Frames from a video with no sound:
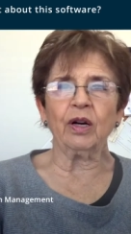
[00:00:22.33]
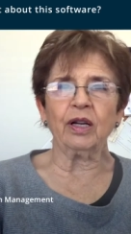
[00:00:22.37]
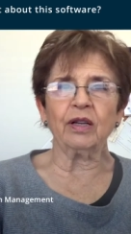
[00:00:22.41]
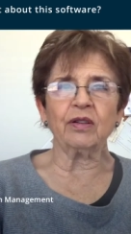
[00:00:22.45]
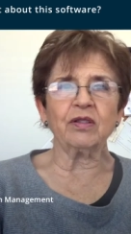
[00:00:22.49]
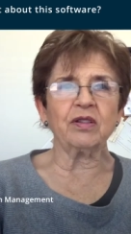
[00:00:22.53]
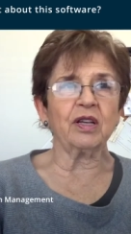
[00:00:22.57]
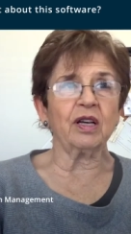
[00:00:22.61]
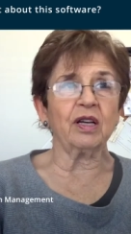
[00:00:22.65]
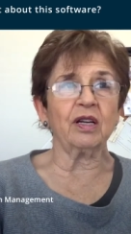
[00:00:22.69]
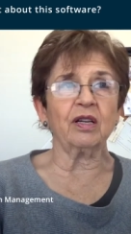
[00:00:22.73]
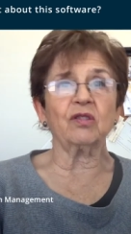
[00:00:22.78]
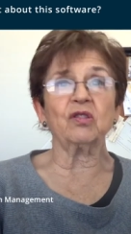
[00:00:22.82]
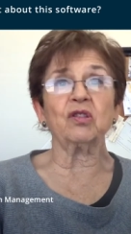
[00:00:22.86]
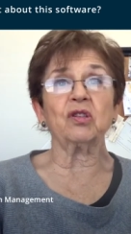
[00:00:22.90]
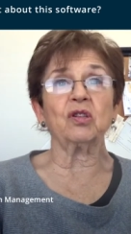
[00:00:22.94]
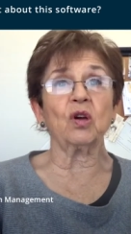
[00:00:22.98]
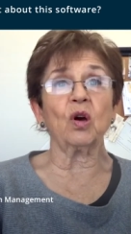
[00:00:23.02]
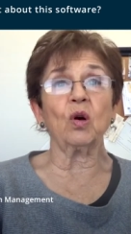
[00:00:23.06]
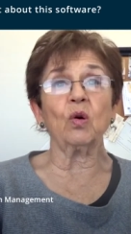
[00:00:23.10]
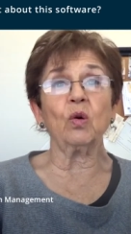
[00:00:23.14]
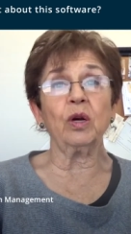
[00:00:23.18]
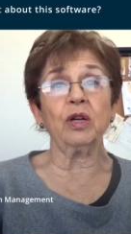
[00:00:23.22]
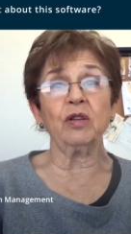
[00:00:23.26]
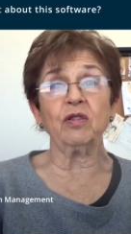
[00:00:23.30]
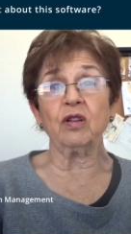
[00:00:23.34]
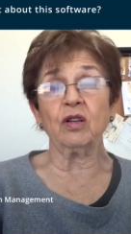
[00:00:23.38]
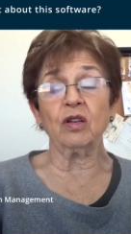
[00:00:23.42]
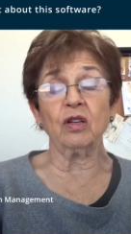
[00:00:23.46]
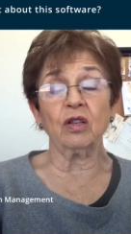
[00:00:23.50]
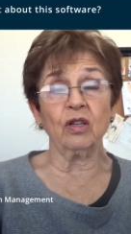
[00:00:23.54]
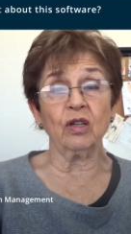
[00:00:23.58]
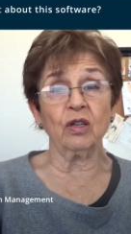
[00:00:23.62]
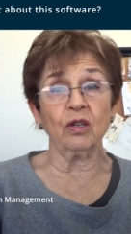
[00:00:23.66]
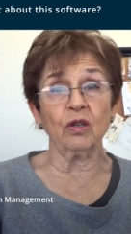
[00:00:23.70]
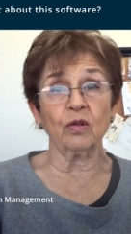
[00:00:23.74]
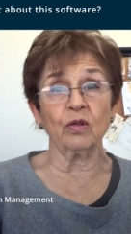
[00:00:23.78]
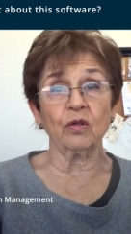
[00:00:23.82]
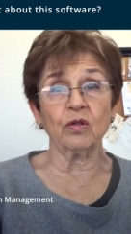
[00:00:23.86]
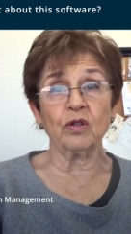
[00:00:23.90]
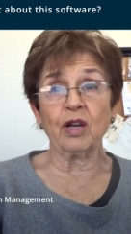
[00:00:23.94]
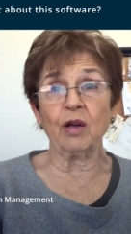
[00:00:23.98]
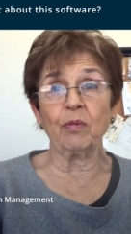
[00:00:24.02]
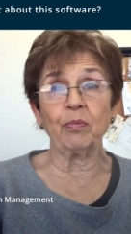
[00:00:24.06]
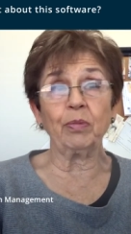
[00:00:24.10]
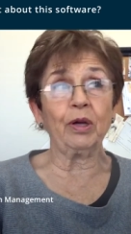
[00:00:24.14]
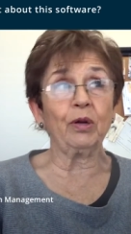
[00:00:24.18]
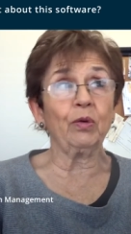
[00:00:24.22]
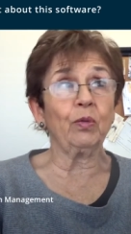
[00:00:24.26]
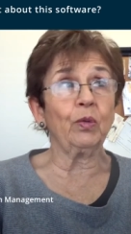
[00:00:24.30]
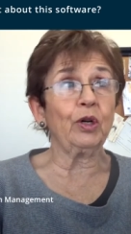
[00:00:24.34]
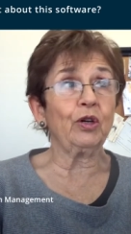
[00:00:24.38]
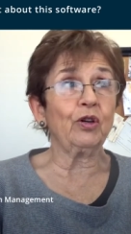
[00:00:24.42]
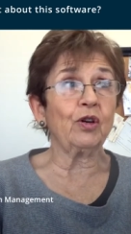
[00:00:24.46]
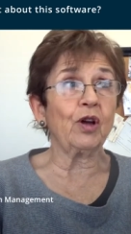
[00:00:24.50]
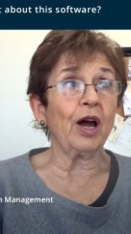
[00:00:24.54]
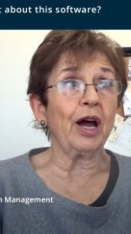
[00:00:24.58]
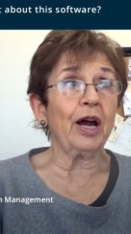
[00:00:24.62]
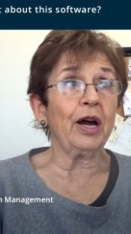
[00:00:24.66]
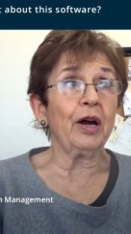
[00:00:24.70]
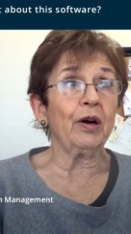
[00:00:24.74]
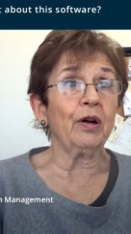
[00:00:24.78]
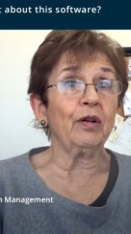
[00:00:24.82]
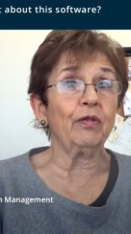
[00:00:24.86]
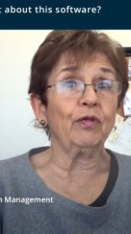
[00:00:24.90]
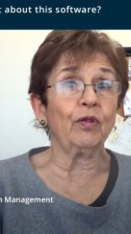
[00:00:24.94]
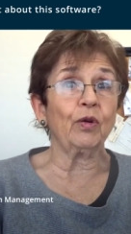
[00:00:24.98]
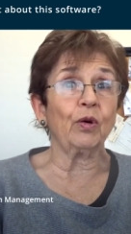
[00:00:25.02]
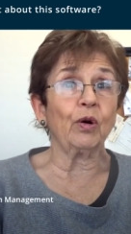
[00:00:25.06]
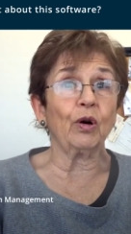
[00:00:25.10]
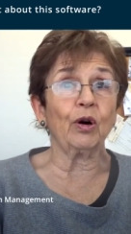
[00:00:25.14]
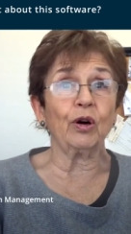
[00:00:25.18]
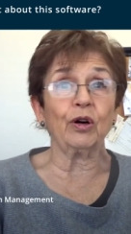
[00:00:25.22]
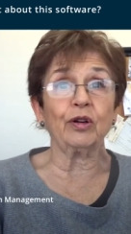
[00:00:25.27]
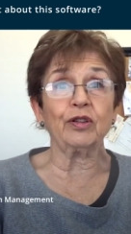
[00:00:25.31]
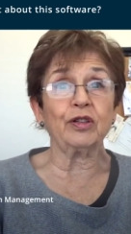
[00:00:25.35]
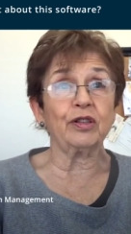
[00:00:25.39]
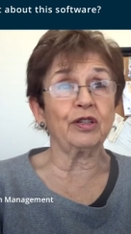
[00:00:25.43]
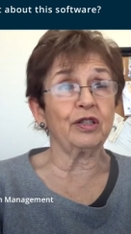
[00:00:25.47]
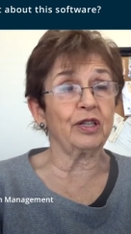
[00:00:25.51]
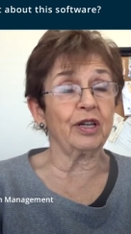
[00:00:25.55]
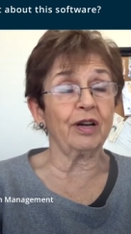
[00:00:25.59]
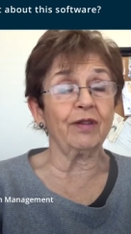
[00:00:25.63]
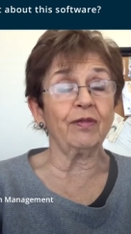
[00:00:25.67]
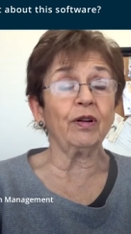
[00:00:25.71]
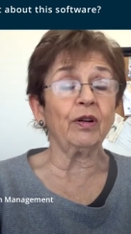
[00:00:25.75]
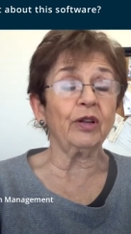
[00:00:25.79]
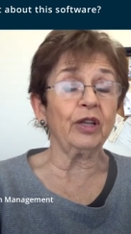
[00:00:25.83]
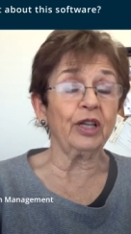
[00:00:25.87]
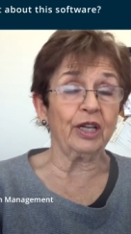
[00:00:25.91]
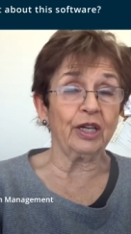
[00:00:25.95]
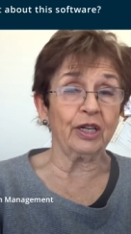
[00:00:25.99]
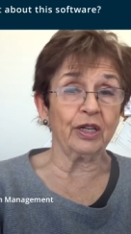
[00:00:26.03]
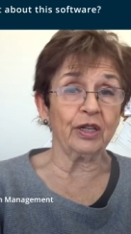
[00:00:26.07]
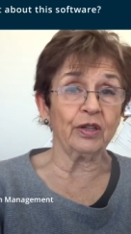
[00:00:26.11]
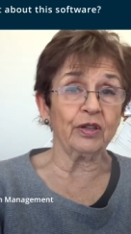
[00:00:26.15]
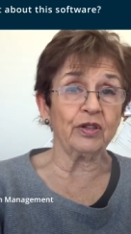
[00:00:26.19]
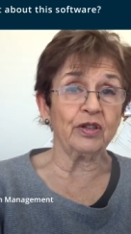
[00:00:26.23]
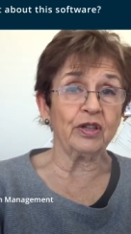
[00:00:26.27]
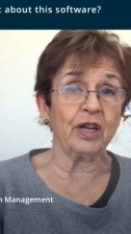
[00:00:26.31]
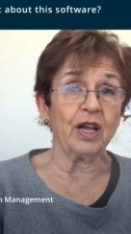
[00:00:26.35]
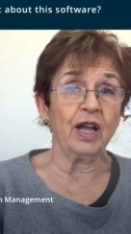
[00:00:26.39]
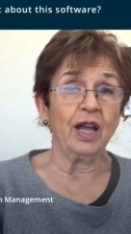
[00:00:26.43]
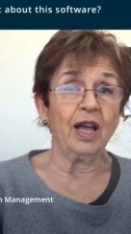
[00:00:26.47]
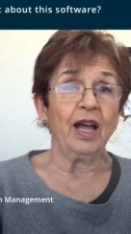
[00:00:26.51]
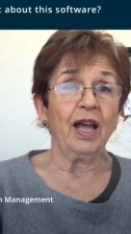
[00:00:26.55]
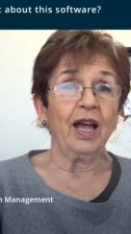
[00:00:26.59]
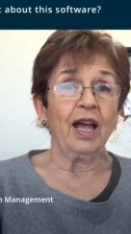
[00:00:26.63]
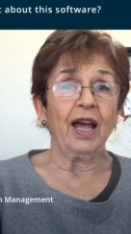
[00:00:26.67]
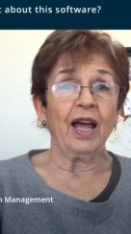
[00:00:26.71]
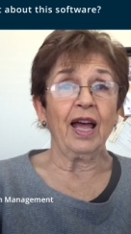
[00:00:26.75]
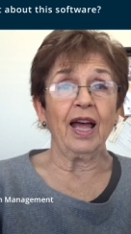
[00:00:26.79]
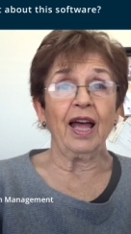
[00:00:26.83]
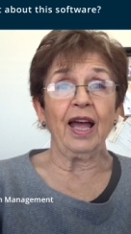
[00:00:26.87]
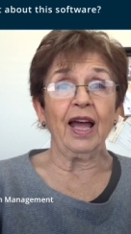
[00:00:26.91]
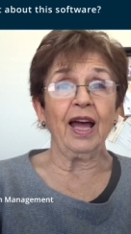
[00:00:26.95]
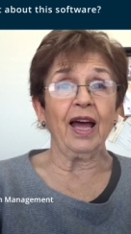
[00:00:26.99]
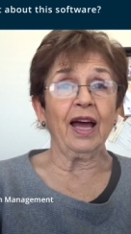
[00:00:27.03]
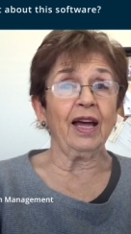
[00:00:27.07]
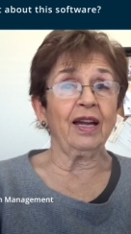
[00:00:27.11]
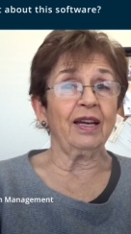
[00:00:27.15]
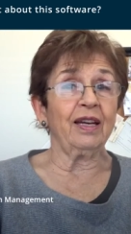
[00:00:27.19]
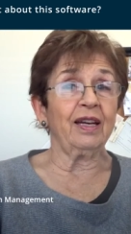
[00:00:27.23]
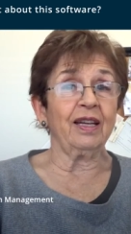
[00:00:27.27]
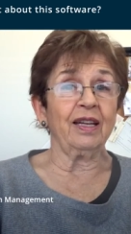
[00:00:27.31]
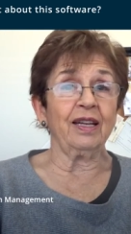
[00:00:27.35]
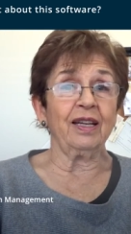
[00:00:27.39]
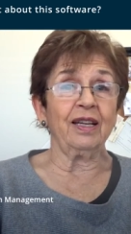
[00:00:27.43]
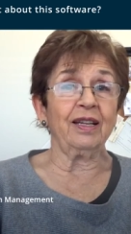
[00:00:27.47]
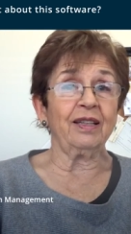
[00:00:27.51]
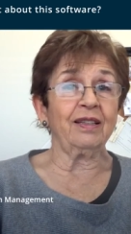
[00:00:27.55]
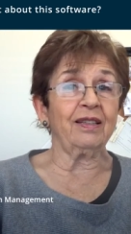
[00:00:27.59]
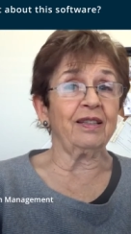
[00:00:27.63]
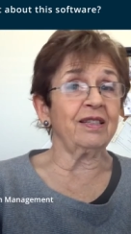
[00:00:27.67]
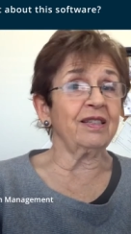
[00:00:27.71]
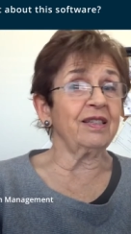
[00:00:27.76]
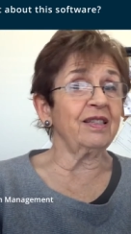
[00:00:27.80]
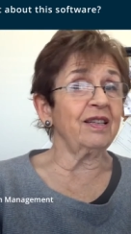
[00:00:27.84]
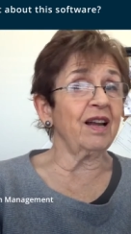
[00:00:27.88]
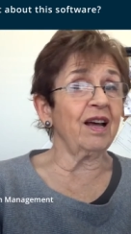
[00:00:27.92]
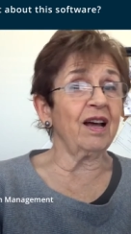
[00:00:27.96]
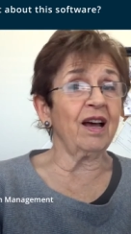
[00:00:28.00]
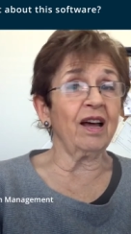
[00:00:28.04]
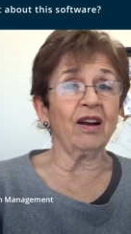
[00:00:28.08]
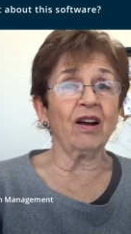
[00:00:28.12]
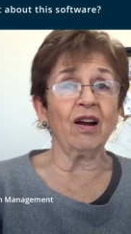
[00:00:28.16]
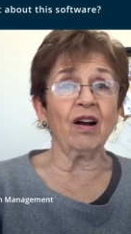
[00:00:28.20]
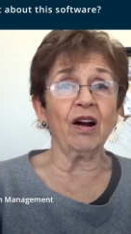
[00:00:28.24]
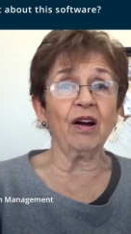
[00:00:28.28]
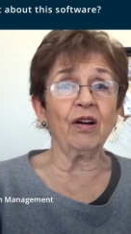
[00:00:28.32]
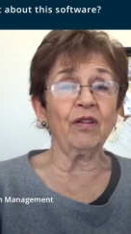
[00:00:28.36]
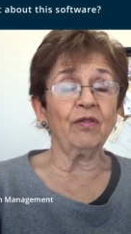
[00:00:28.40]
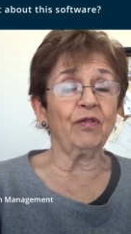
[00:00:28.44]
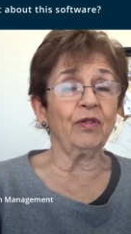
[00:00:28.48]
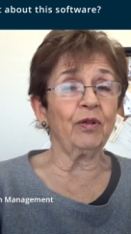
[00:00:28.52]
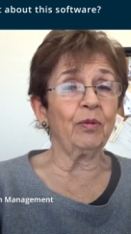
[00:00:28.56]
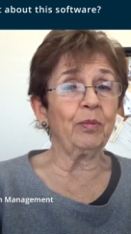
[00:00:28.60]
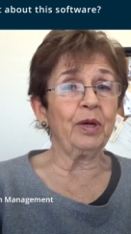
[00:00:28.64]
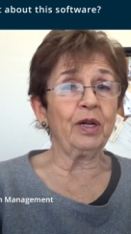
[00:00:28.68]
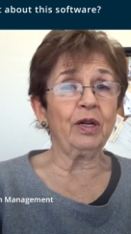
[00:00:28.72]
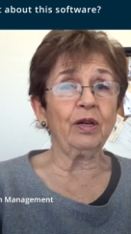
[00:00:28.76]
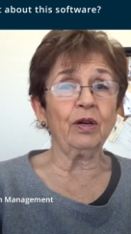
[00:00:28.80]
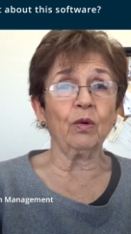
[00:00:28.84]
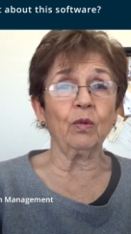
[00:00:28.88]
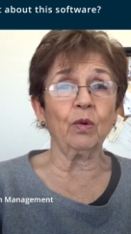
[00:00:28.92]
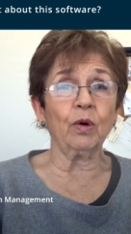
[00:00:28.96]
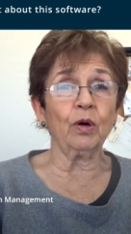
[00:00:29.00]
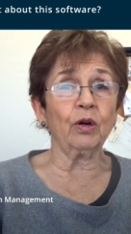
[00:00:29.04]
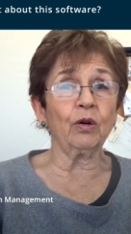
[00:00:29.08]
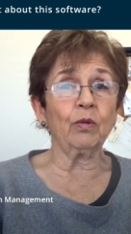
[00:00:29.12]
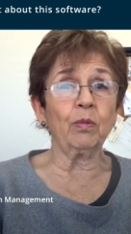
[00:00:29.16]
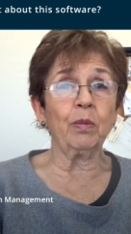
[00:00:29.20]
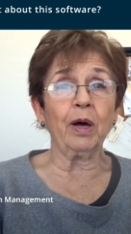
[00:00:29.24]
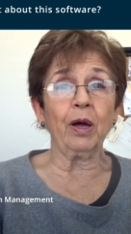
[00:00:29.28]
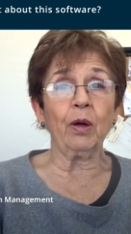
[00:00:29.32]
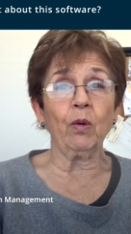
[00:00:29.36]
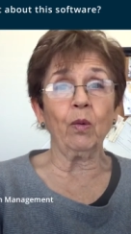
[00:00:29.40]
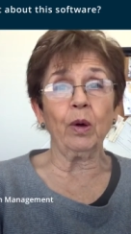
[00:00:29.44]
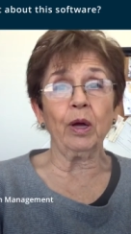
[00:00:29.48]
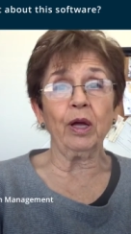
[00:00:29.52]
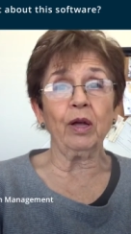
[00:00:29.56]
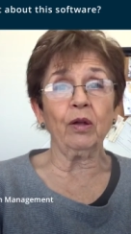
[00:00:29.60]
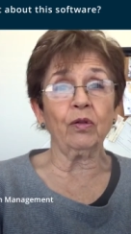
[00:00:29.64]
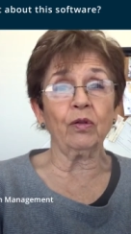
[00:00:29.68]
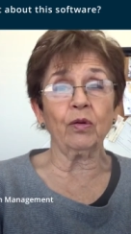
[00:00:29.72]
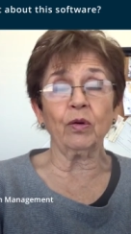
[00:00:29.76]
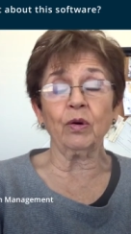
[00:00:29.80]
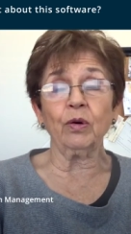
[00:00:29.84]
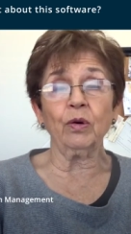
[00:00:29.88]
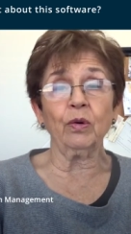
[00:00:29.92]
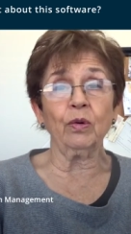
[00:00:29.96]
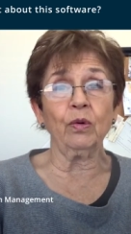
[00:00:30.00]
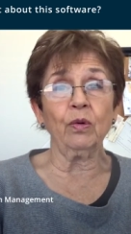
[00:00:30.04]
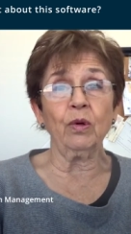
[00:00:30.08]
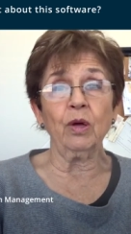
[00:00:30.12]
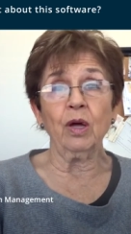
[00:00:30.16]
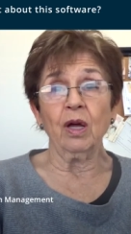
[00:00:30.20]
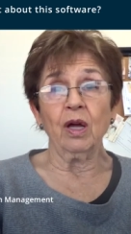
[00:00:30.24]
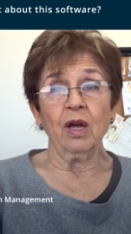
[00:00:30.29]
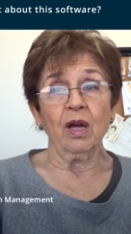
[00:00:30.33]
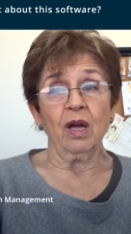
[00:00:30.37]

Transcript: is that it's so easy to use. I've been retired for several years, and it's not hard for me to work my way through